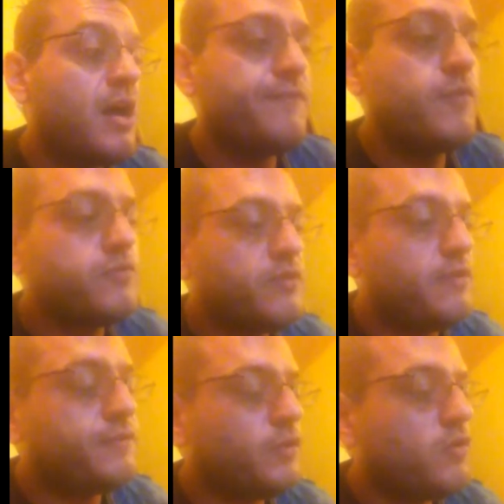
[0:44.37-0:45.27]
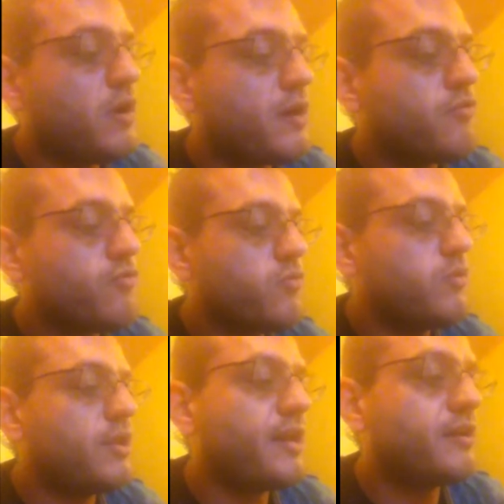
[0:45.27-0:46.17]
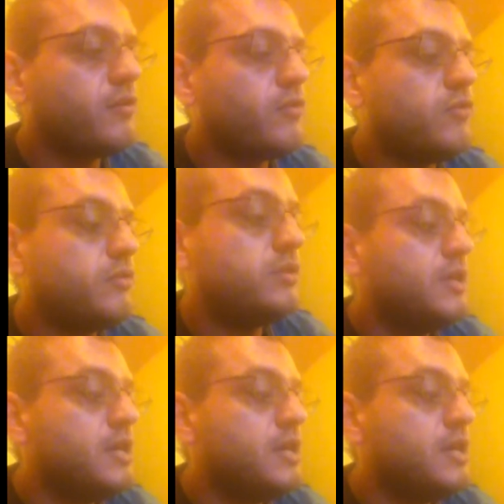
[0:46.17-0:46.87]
I fall to the floor, I crawl and I claw,